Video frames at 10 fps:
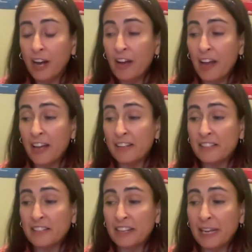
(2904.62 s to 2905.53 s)
and
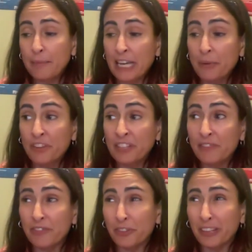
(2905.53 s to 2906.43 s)
did ABA with them
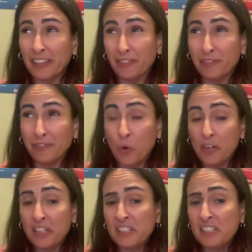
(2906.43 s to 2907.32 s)
for like
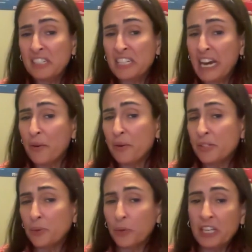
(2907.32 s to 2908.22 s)
40 to 60 hours
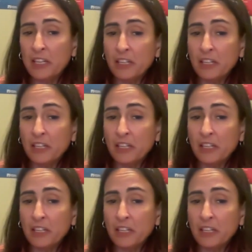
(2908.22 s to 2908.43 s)
a week